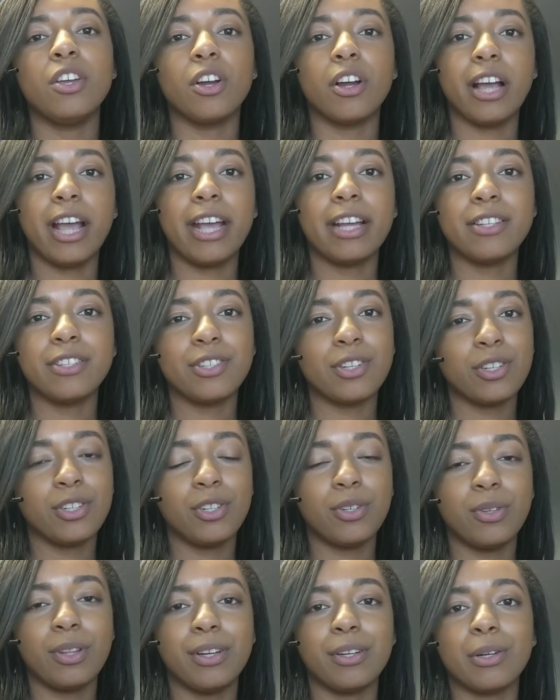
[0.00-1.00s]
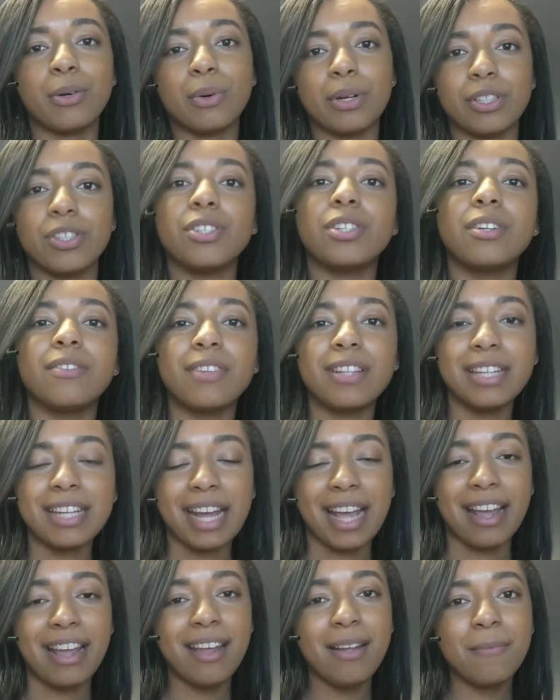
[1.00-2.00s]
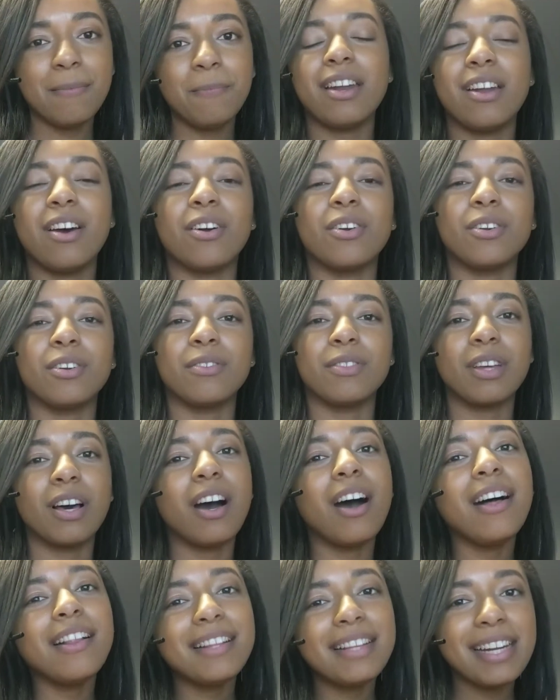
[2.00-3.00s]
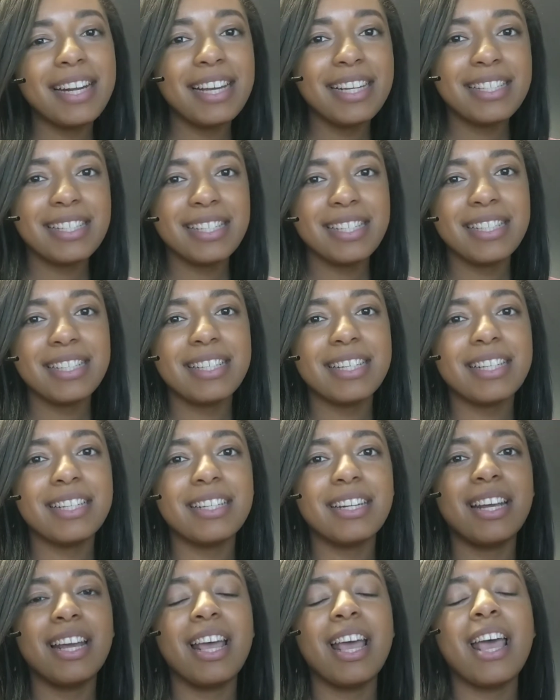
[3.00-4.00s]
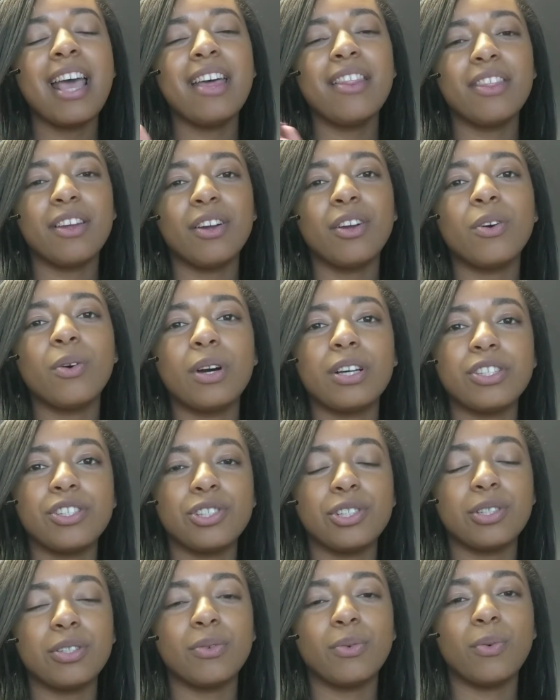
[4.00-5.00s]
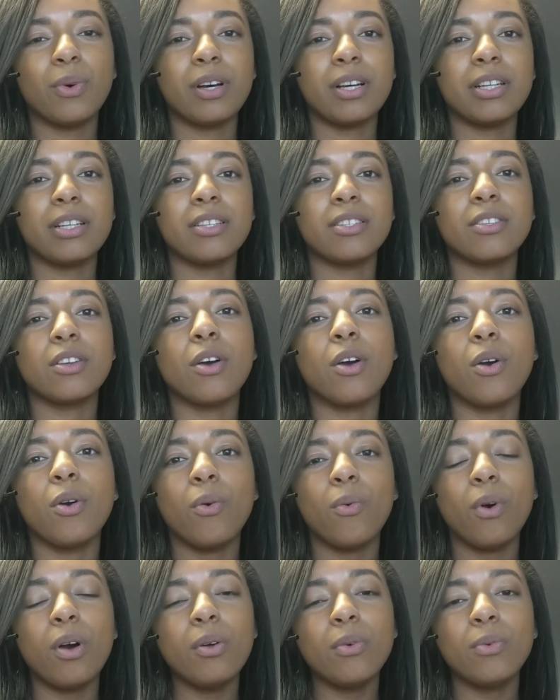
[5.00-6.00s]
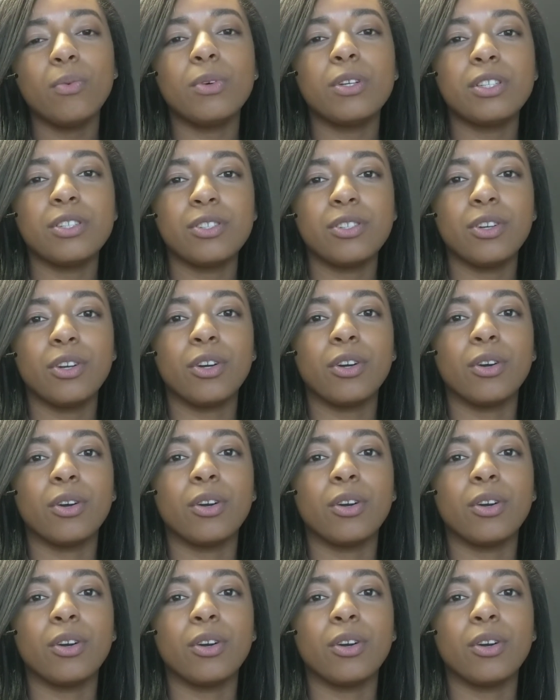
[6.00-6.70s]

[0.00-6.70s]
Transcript: your answer to their question of the day. In honor of the holiday season, their question was, What was your